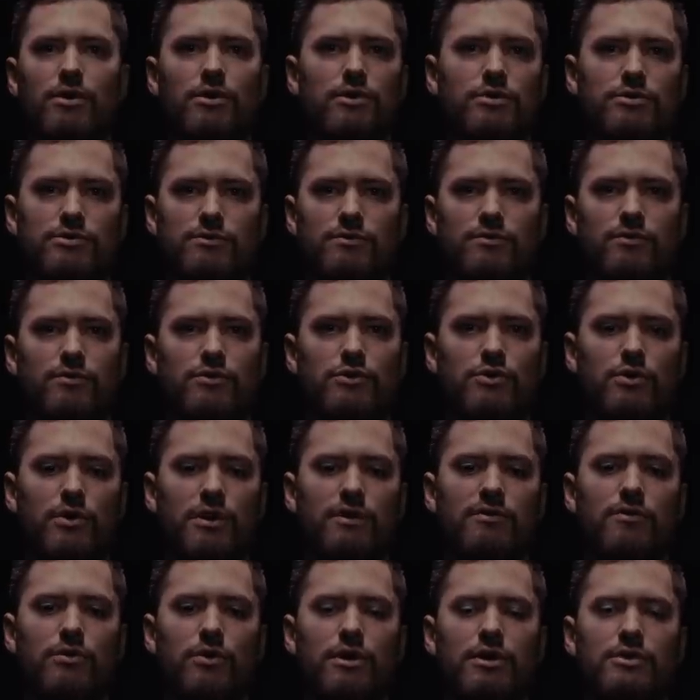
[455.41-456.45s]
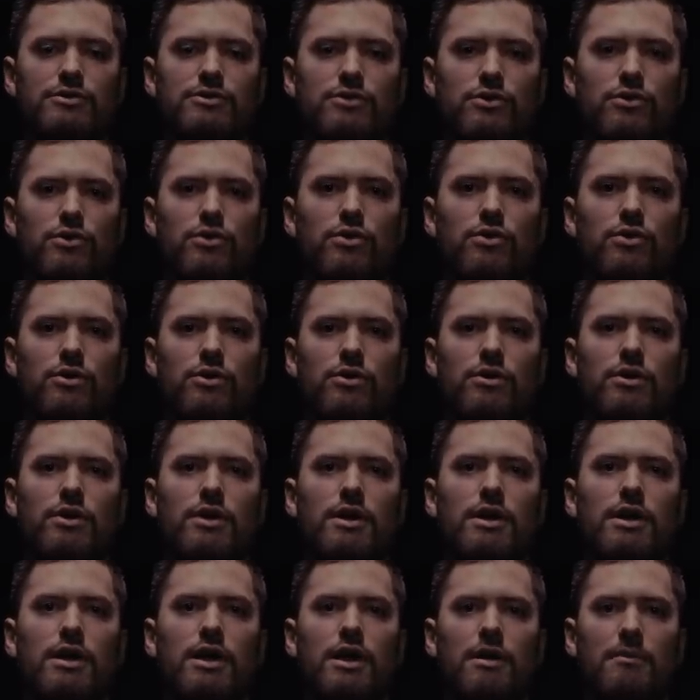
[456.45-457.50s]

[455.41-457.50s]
year old, 24 years old,